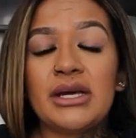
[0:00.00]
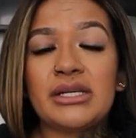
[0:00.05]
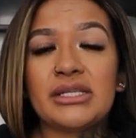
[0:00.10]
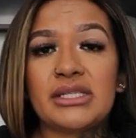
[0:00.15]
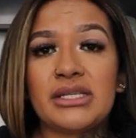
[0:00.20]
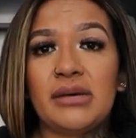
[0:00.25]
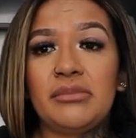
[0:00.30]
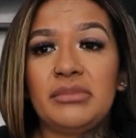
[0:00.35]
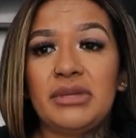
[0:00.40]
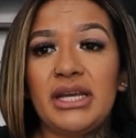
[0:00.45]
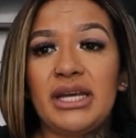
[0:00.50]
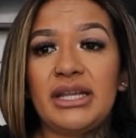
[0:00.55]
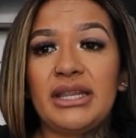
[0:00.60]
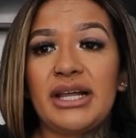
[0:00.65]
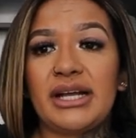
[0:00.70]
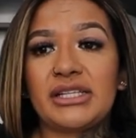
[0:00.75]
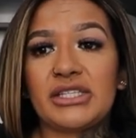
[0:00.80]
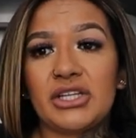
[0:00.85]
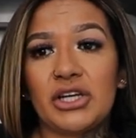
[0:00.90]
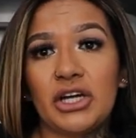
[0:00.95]
something
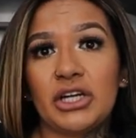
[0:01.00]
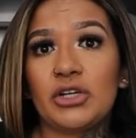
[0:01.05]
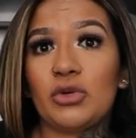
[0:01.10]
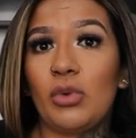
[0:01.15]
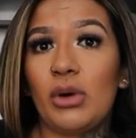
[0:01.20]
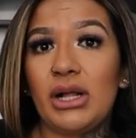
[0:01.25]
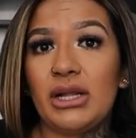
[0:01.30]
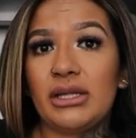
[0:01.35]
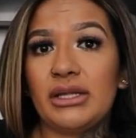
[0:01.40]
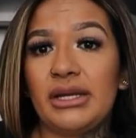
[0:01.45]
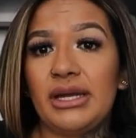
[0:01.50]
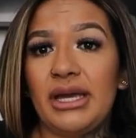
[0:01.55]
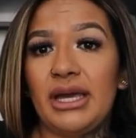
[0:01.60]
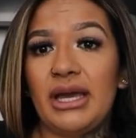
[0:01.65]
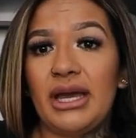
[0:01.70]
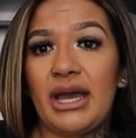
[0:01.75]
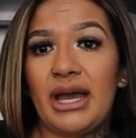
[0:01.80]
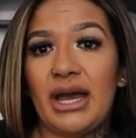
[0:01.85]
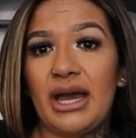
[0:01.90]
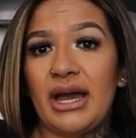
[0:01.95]
that's good
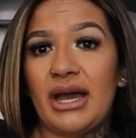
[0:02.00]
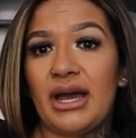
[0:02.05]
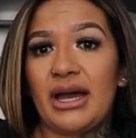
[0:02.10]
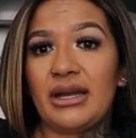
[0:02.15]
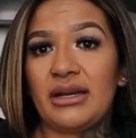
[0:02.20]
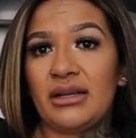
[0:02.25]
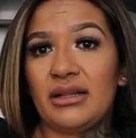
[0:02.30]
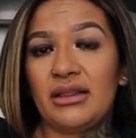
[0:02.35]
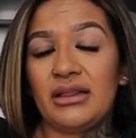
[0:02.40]
quality and